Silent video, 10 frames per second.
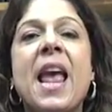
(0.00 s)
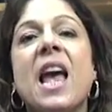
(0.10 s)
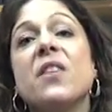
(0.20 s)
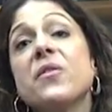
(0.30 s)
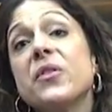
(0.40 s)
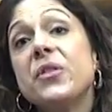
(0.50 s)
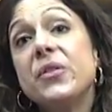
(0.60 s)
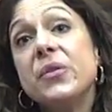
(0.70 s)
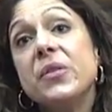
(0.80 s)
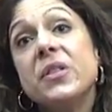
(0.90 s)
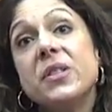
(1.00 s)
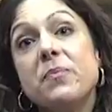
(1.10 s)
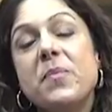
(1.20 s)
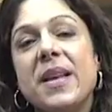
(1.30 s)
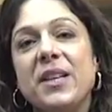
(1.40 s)
And for the students,
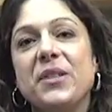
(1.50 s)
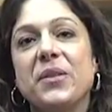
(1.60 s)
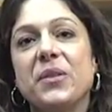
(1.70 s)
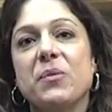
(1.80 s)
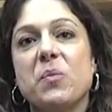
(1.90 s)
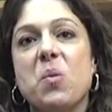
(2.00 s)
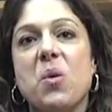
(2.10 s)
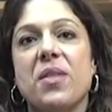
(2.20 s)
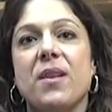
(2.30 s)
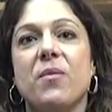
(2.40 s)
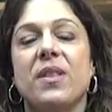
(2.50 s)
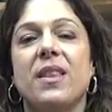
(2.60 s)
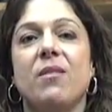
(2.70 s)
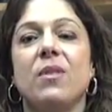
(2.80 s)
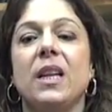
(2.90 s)
many students report that what
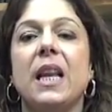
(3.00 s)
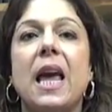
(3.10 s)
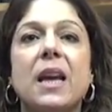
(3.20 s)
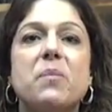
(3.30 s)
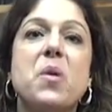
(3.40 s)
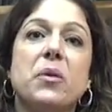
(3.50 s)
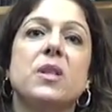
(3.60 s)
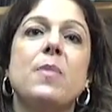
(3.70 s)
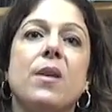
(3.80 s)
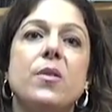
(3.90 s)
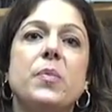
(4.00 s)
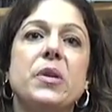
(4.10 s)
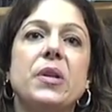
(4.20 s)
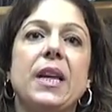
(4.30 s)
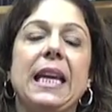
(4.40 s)
they really like most about the
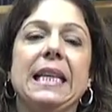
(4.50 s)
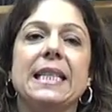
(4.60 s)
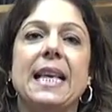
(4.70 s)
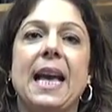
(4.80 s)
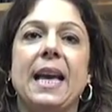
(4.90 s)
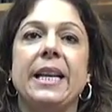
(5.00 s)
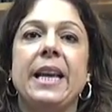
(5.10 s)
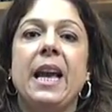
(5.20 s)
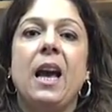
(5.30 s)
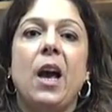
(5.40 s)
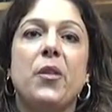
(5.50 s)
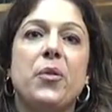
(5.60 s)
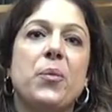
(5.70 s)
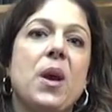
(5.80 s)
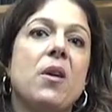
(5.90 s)
book is that
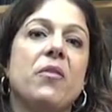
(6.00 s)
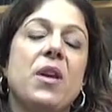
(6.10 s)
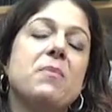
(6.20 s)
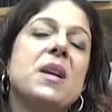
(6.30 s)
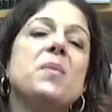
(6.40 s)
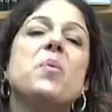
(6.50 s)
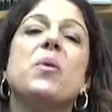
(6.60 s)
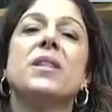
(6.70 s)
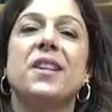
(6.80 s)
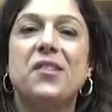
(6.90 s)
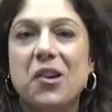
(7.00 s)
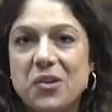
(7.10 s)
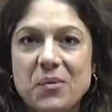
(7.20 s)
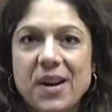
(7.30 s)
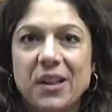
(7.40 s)
throughout, at many points I talk
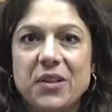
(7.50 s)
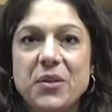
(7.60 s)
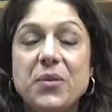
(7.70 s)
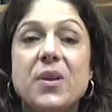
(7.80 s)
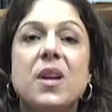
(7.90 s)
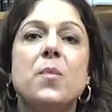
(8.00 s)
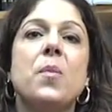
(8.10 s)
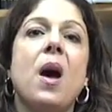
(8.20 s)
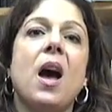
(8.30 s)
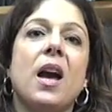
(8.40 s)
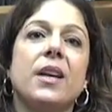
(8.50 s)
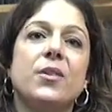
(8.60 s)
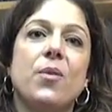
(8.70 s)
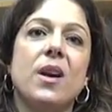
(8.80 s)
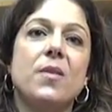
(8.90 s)
directly to them. I
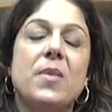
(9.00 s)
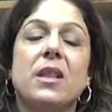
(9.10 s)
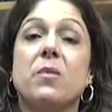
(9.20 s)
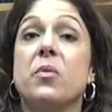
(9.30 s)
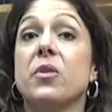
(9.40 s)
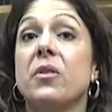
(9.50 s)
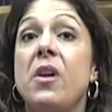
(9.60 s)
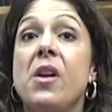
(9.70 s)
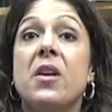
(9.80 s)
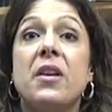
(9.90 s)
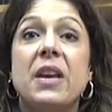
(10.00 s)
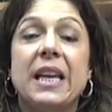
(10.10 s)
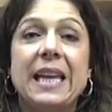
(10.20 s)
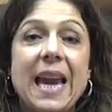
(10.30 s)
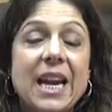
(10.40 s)
try to make the book
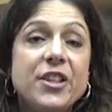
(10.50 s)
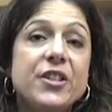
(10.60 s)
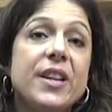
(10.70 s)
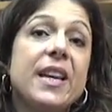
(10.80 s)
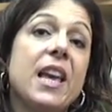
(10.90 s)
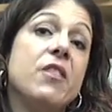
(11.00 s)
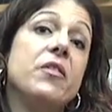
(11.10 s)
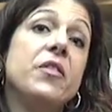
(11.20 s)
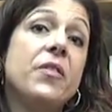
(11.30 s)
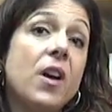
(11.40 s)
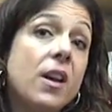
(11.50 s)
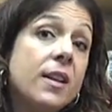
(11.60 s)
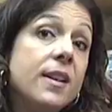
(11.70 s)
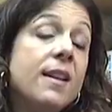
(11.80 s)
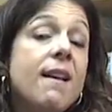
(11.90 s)
engaging and
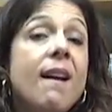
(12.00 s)
fun.